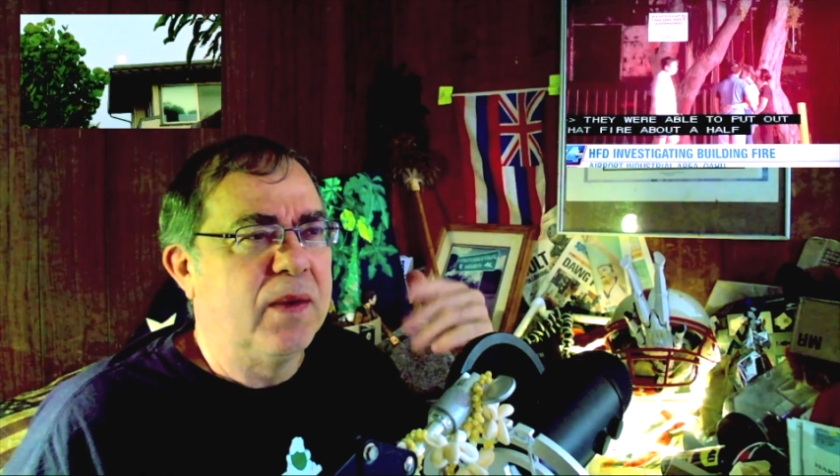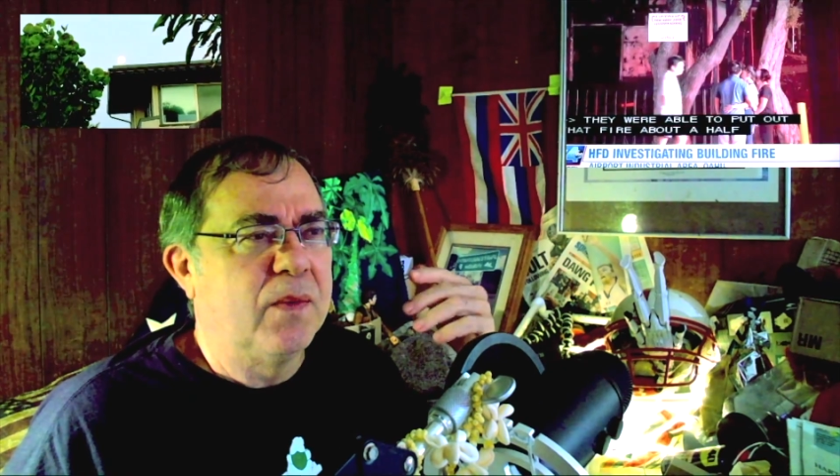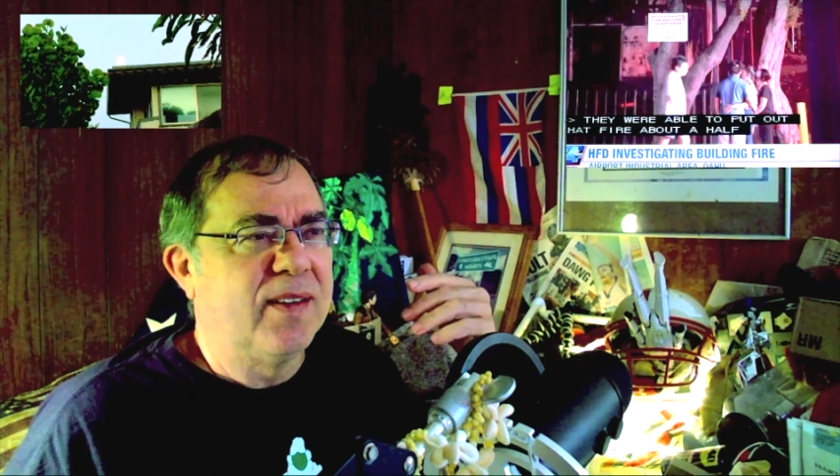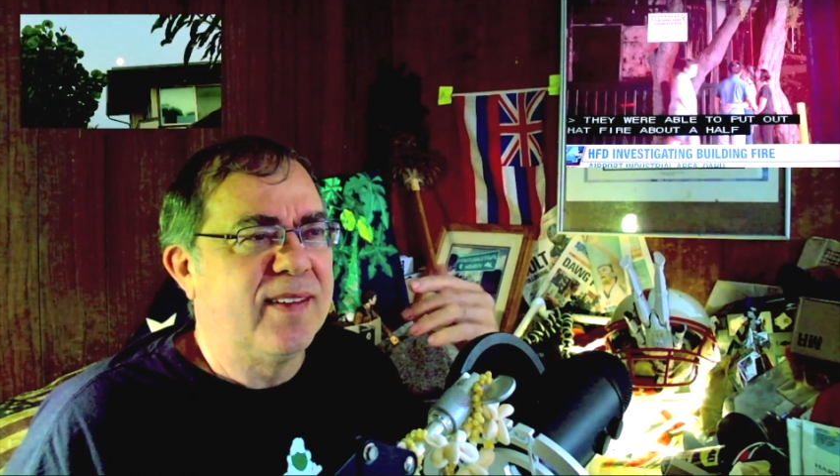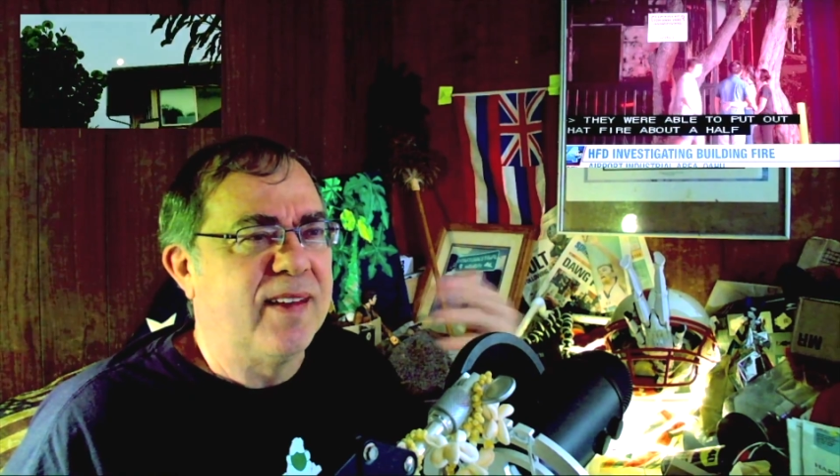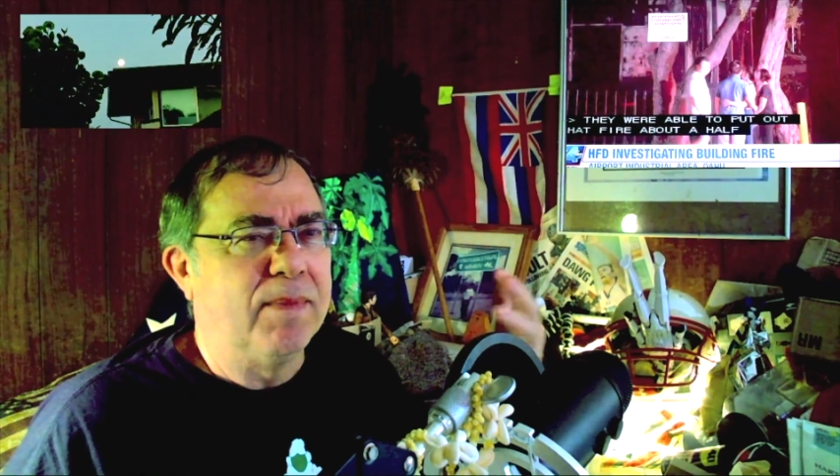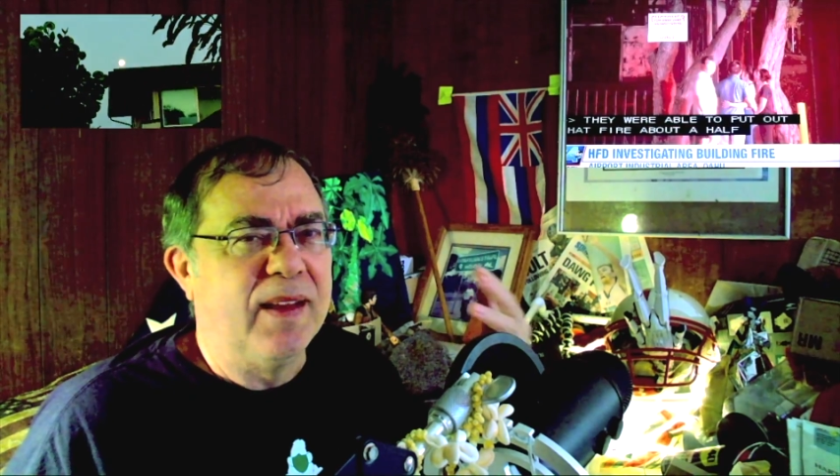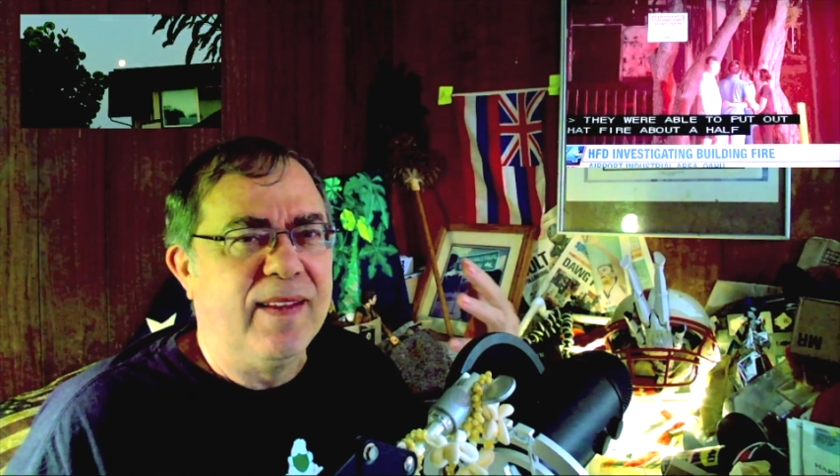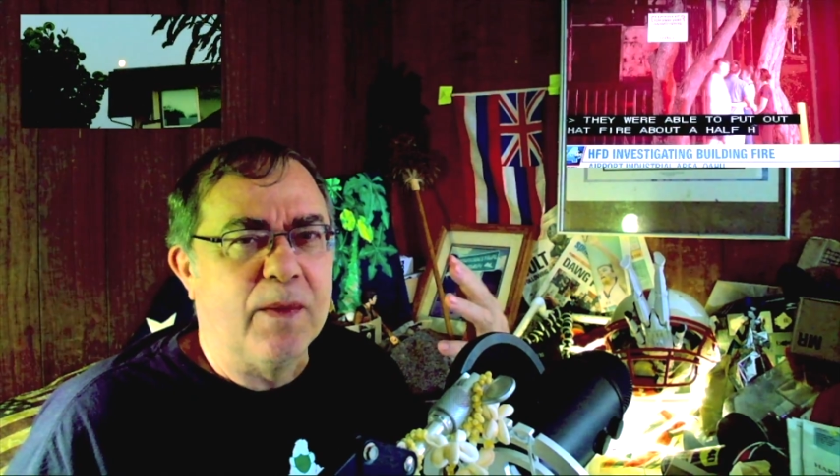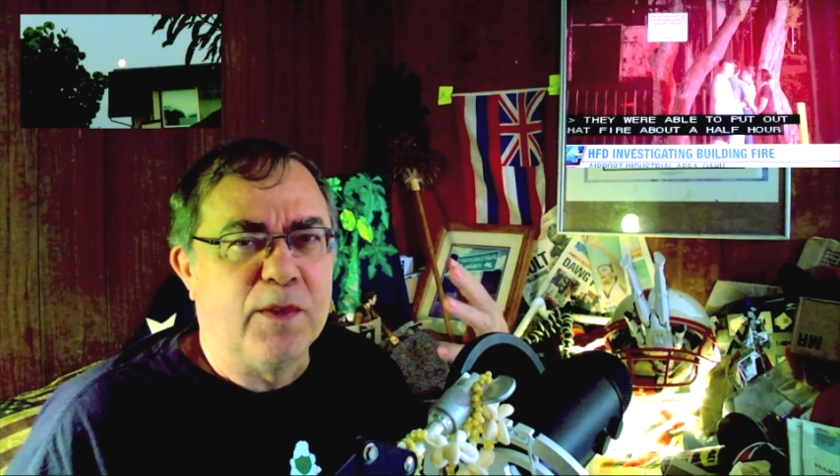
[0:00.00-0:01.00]
but it was
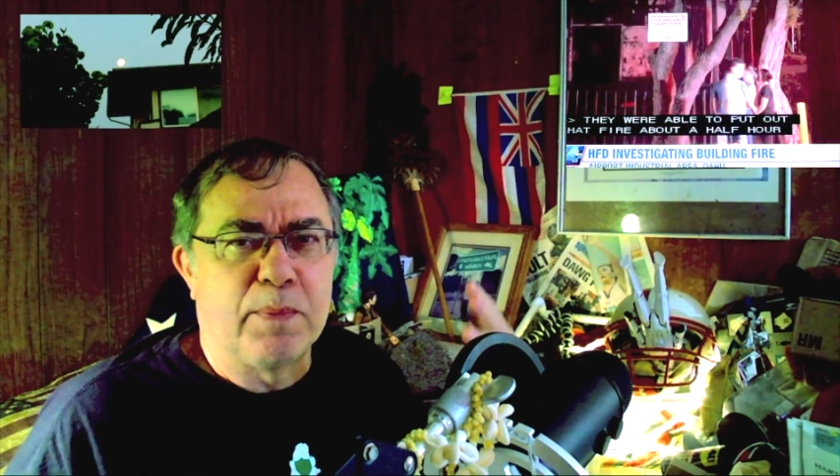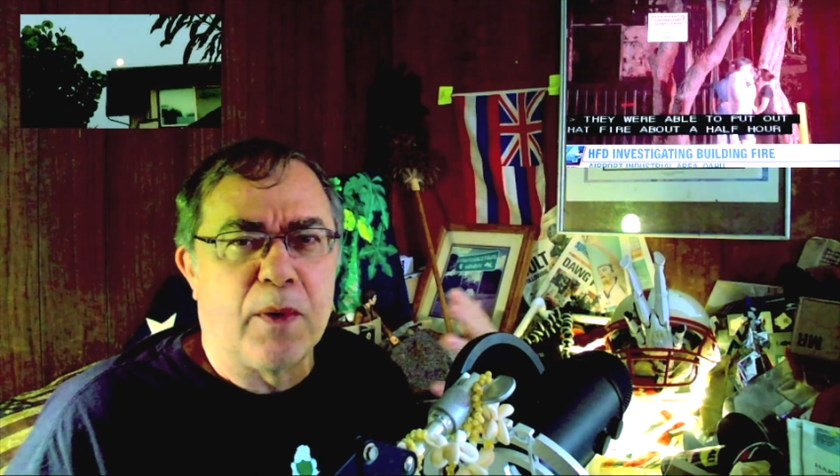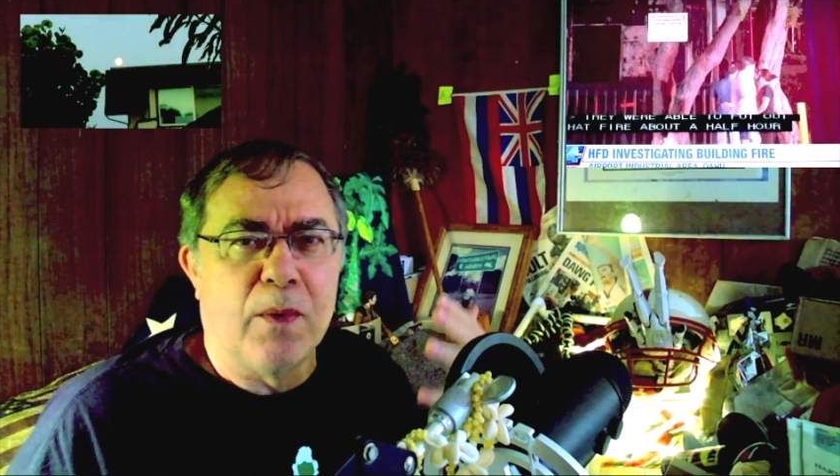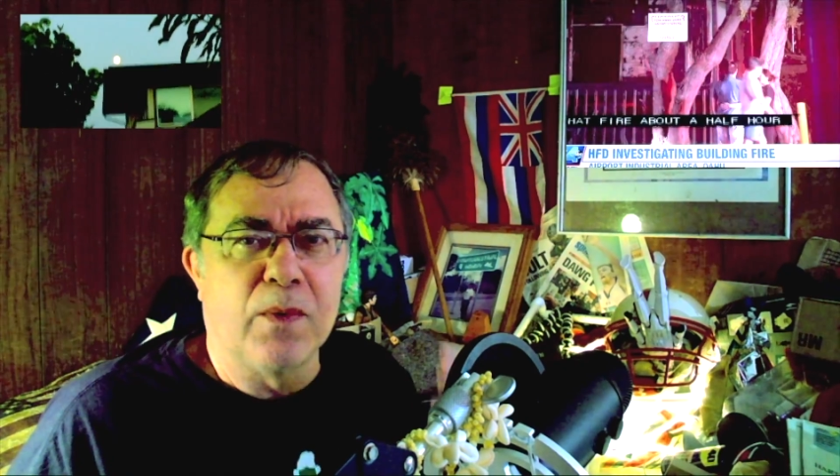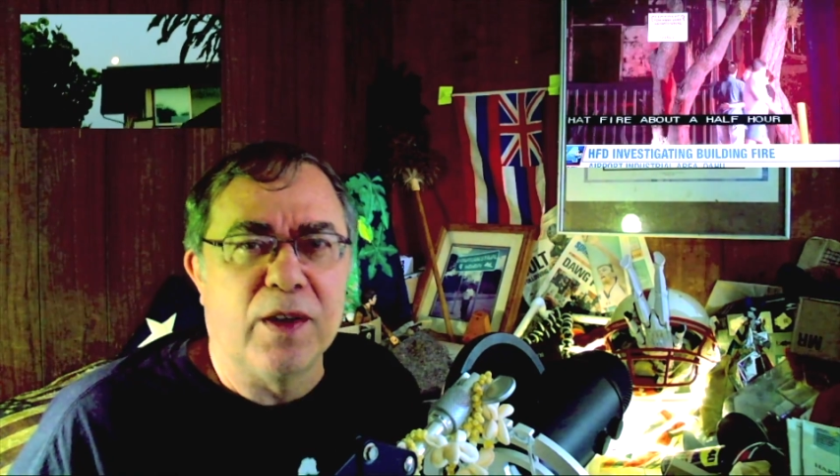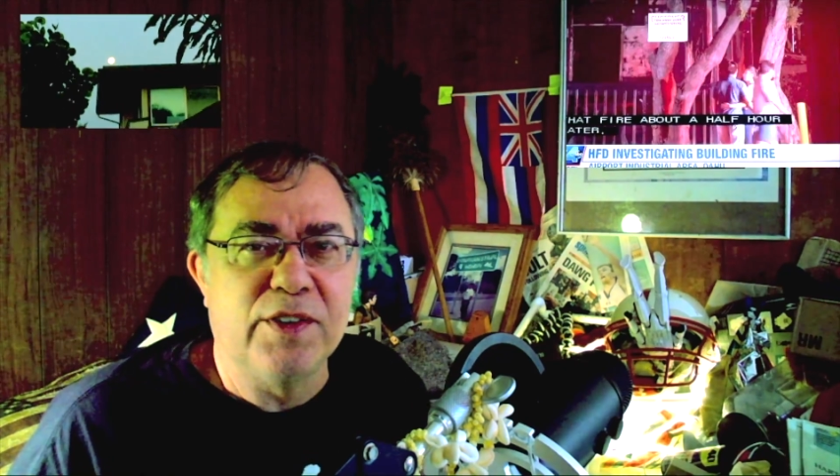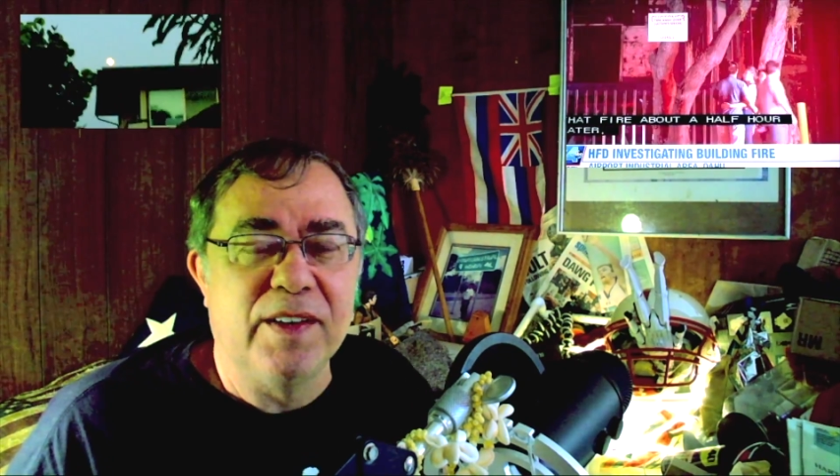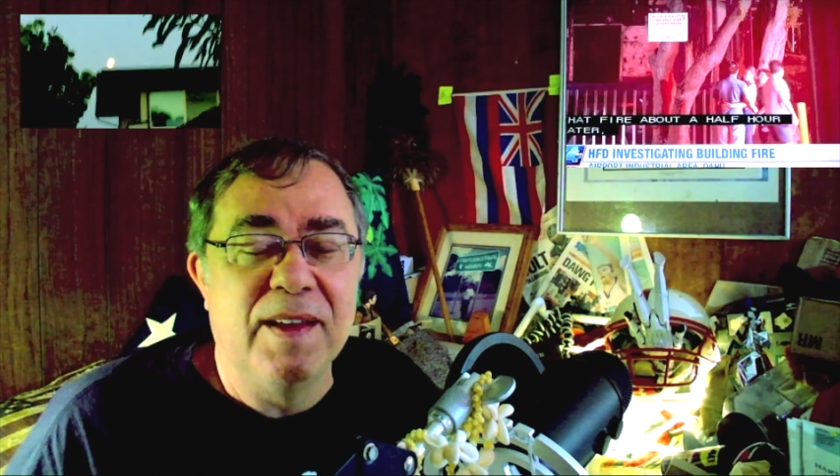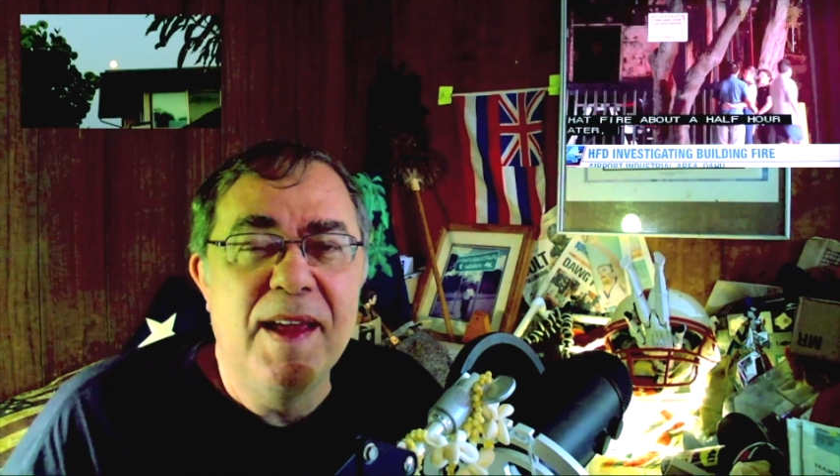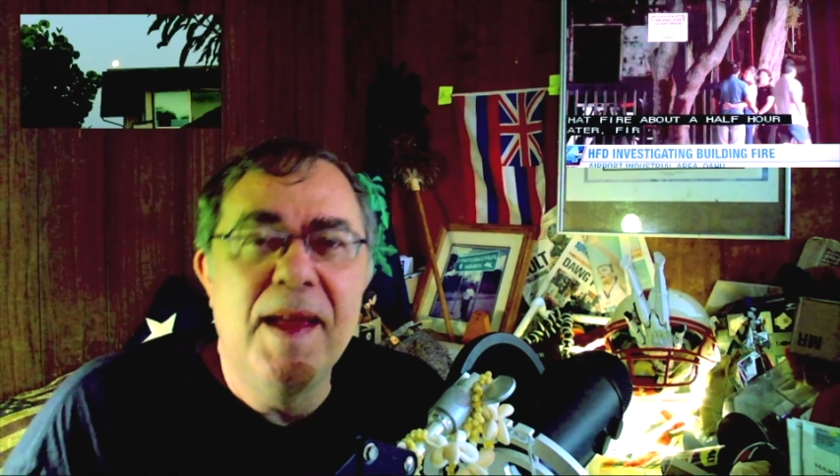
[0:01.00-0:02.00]
something that was
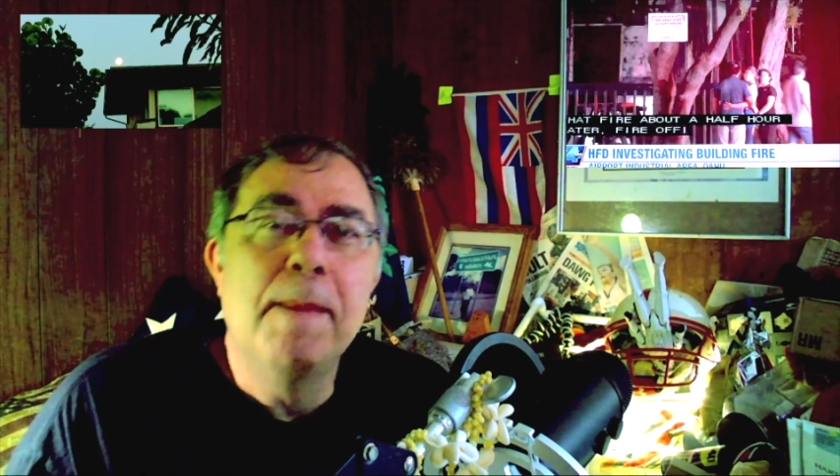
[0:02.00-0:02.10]
pro-Russian.